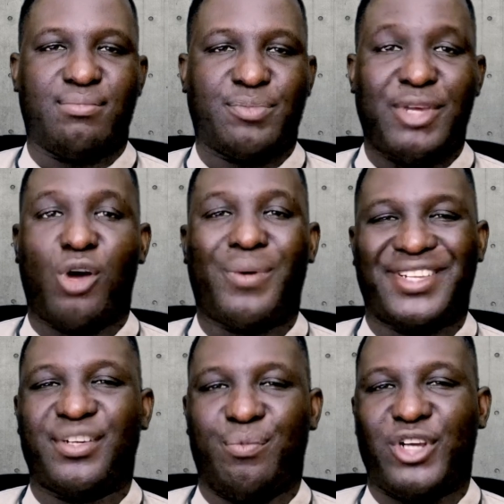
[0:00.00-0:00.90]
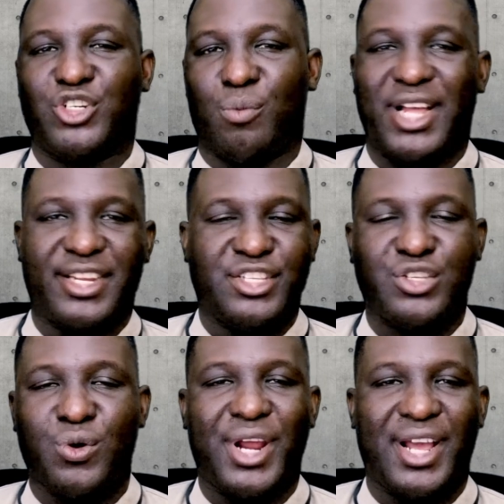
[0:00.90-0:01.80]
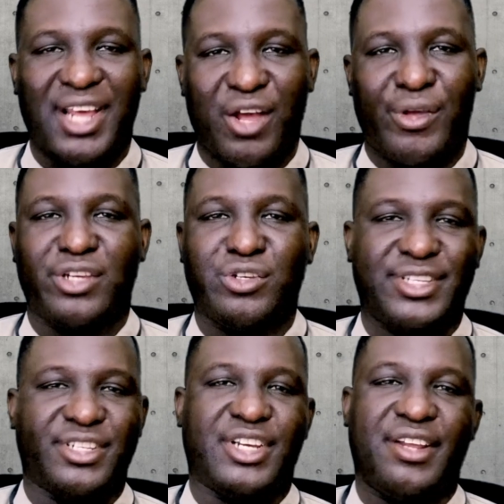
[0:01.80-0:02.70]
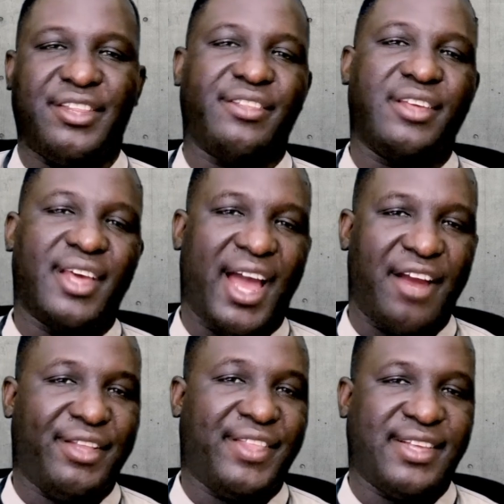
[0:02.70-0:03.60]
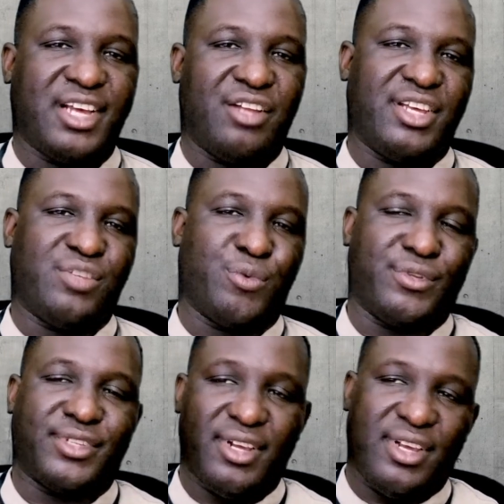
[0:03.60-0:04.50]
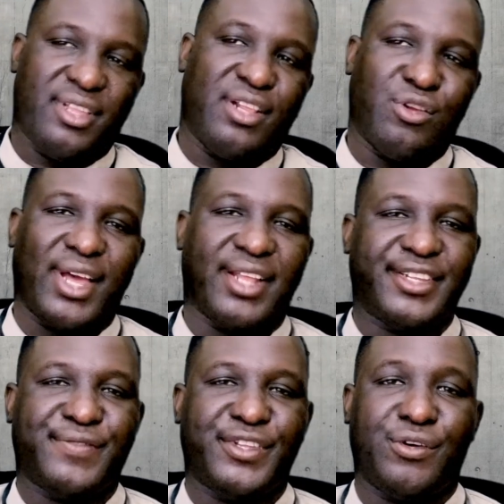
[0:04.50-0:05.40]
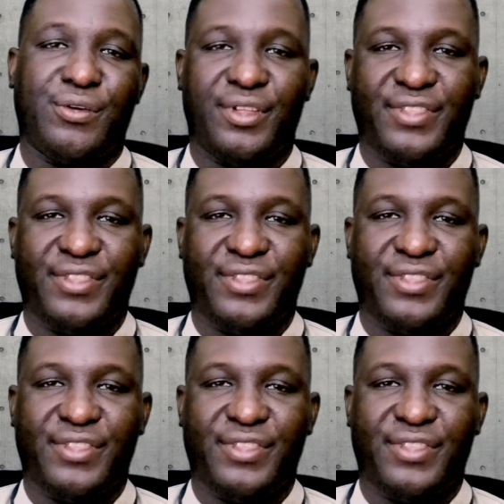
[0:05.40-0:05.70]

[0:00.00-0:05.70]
Split Hopkinson pressure bar, the theory, and how you can use it in generating high rate tensile response, then look at this video.